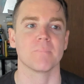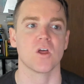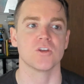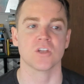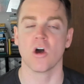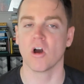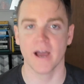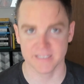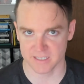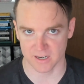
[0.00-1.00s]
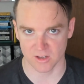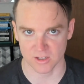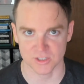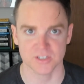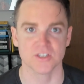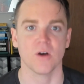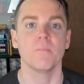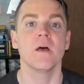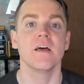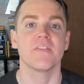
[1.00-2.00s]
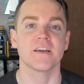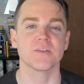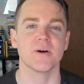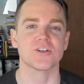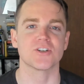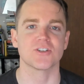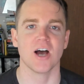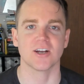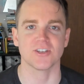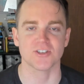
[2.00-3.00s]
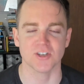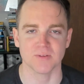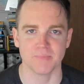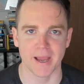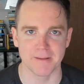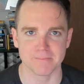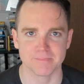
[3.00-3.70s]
using all kinds of technologies. So thanks so much. Talk to you soon. Bye.